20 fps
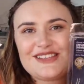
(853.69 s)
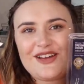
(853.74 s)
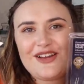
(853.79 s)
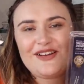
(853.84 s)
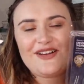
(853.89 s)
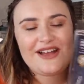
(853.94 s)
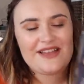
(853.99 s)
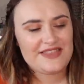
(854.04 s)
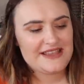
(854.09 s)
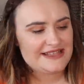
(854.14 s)

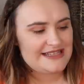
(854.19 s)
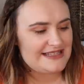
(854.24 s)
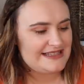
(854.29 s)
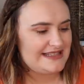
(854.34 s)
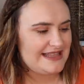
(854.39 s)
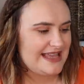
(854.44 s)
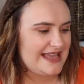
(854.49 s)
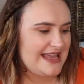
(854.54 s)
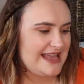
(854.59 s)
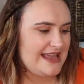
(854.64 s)
so this is
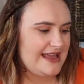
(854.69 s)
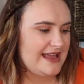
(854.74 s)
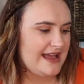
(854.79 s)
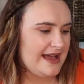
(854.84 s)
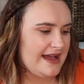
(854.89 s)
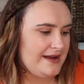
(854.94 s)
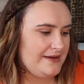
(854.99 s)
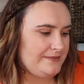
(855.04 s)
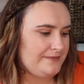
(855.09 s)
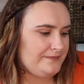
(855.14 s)
the
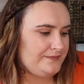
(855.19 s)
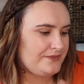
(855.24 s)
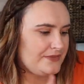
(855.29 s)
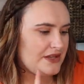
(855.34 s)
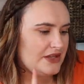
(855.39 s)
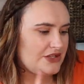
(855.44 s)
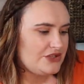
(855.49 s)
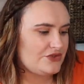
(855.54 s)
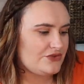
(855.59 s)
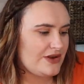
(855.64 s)
um,
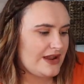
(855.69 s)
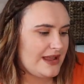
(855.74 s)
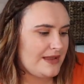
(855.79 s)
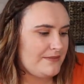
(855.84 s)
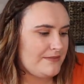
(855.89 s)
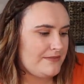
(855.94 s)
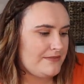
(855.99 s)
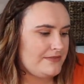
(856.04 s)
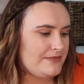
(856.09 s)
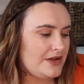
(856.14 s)

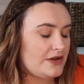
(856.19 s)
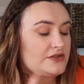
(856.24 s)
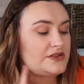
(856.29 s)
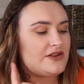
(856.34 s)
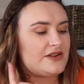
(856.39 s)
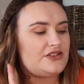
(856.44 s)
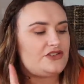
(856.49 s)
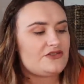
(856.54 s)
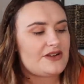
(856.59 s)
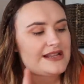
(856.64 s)
Dream, oh
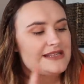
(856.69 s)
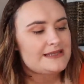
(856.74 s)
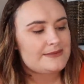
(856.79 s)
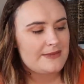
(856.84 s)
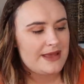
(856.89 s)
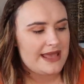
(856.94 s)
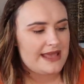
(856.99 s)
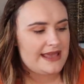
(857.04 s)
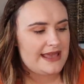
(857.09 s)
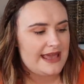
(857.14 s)
sorry,
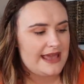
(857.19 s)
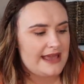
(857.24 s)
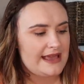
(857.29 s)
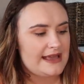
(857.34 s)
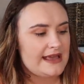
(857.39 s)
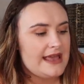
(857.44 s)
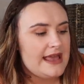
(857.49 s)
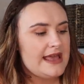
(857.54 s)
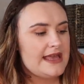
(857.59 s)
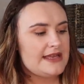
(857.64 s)

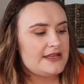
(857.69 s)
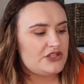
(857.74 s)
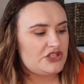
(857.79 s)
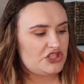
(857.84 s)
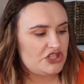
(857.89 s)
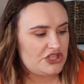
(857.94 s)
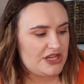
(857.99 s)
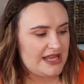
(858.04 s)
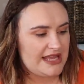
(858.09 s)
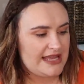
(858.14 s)
Dressmaking
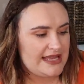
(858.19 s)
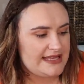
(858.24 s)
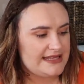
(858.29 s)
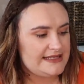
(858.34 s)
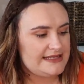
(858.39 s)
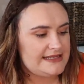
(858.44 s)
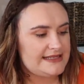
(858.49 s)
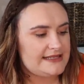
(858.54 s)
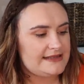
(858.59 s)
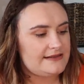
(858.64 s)

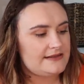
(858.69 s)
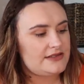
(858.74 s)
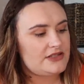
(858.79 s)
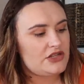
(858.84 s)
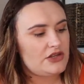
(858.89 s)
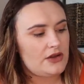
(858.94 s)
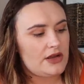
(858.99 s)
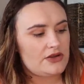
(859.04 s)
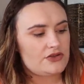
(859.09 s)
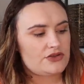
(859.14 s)
Shears
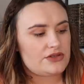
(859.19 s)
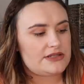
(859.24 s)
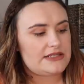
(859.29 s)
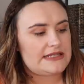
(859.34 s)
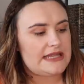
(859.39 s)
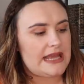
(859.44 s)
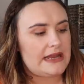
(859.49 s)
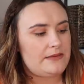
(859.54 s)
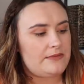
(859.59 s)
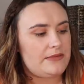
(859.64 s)

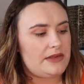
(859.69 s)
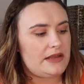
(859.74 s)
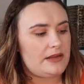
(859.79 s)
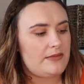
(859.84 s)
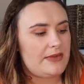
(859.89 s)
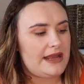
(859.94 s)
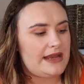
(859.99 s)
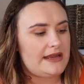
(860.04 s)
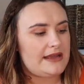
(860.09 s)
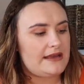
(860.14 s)
210
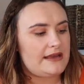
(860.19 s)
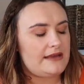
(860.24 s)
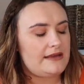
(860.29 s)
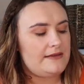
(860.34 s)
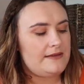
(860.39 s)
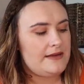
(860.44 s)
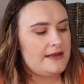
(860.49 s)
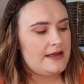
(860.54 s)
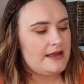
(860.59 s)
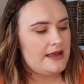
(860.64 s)
millimeter.
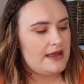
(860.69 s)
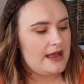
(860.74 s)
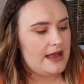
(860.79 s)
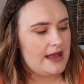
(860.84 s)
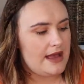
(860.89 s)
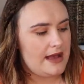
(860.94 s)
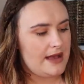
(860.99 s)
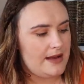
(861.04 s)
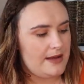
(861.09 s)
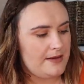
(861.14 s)

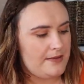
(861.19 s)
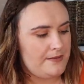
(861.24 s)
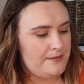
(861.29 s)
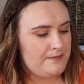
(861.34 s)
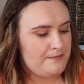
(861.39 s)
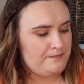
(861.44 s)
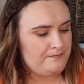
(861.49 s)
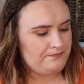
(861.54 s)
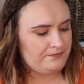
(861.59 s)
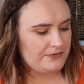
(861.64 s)

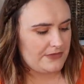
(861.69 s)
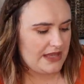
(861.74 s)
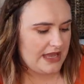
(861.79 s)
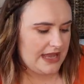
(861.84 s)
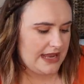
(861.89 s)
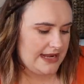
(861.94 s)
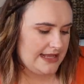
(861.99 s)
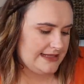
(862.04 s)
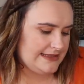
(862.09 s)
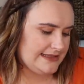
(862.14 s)
Um,
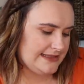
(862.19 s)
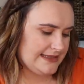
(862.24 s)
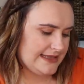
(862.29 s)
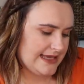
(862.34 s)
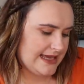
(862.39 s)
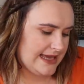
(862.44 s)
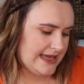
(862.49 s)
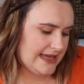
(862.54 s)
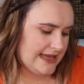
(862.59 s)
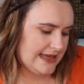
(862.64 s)
and it's
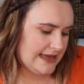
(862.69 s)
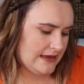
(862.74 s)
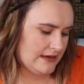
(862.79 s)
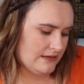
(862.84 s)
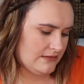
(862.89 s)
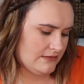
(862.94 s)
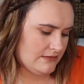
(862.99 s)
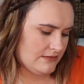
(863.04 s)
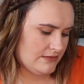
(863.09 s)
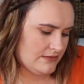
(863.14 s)
the
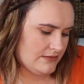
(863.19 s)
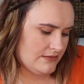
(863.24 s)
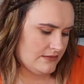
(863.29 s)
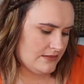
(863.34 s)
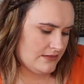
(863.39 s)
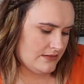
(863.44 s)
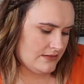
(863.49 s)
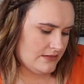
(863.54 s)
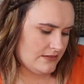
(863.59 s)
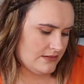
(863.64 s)

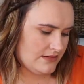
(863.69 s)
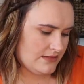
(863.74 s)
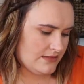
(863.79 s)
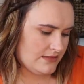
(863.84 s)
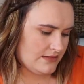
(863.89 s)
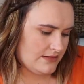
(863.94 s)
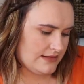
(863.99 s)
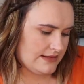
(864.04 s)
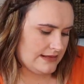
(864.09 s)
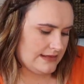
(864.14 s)

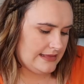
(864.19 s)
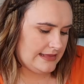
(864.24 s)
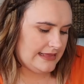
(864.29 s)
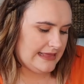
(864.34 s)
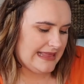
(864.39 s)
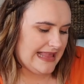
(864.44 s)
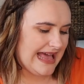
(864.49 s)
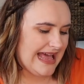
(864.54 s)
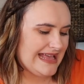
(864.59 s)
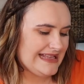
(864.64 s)

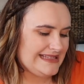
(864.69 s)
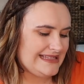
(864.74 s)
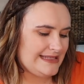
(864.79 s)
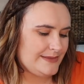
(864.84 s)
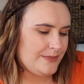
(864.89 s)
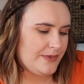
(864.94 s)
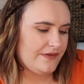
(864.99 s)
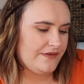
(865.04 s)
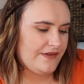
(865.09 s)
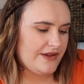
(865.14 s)

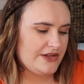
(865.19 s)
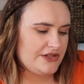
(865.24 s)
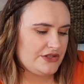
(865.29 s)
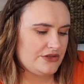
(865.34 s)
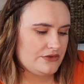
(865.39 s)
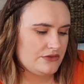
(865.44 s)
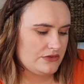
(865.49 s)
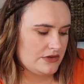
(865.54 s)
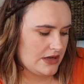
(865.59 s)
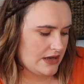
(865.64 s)
Klasse
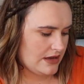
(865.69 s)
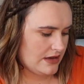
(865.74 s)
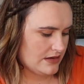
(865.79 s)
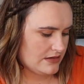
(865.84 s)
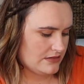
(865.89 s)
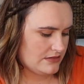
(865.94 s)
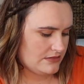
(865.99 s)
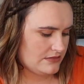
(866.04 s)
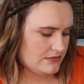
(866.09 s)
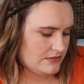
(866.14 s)
Professional
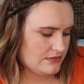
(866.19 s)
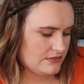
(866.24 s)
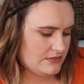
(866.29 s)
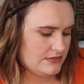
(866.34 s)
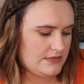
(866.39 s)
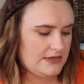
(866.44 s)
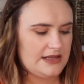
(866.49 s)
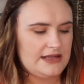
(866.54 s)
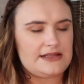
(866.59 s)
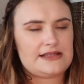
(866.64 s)
Cut.
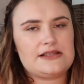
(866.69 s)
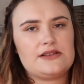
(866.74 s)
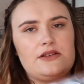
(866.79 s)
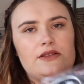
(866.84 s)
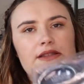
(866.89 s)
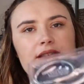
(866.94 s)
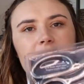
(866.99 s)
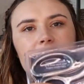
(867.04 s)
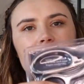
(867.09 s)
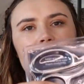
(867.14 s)
It's
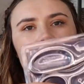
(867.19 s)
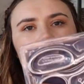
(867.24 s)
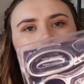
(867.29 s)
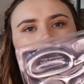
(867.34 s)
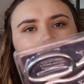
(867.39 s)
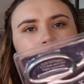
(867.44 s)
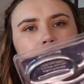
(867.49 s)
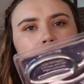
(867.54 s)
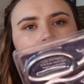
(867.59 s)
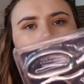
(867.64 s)
got the
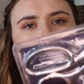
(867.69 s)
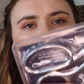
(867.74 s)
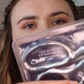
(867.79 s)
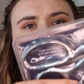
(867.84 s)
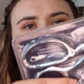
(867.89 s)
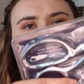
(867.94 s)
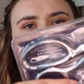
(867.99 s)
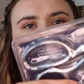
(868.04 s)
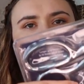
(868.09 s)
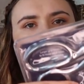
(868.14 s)
scissors
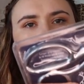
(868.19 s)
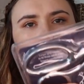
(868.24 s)
mark.